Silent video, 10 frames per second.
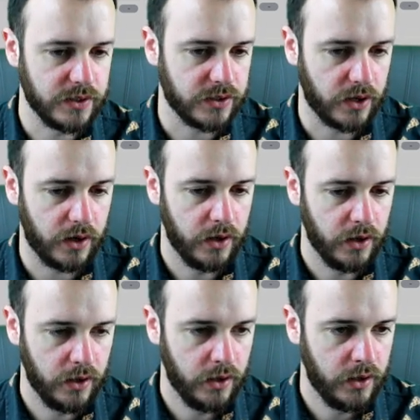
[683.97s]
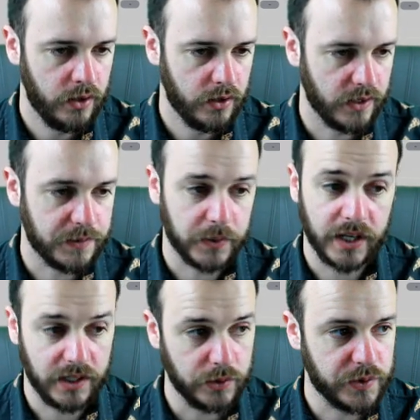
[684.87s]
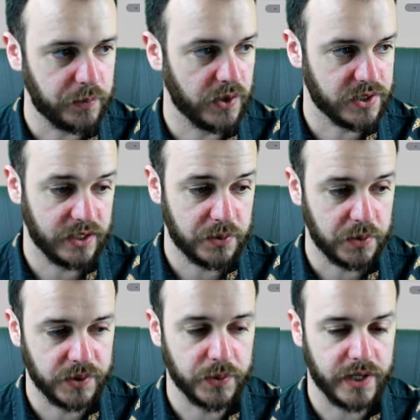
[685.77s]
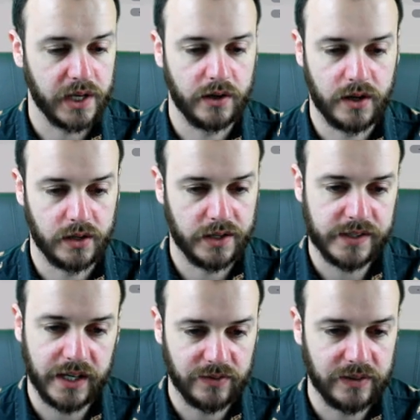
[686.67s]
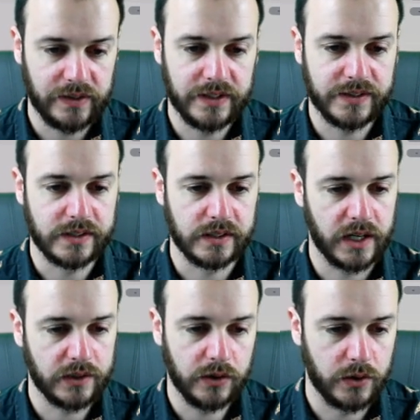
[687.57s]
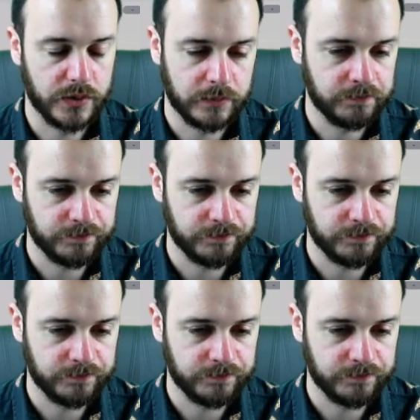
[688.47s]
So at least we're getting in good spots. At least we're still seeing highlights, even if it is disallowed goals.